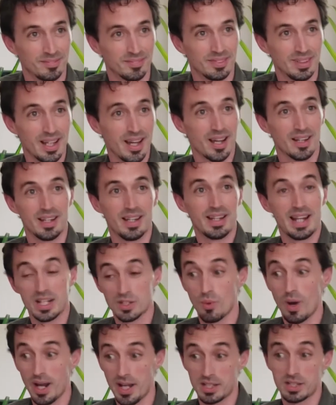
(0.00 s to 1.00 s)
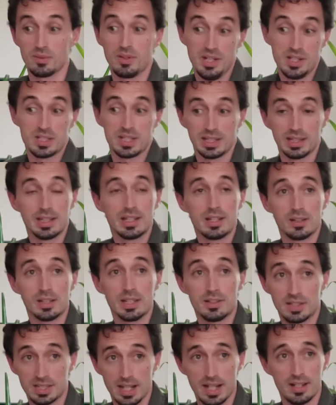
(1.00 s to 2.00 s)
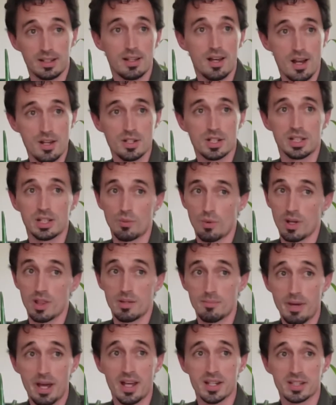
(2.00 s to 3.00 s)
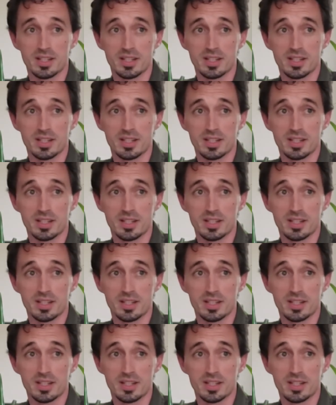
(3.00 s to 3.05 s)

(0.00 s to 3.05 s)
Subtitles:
Yeah, and that's why it's literally psychologically one of the best.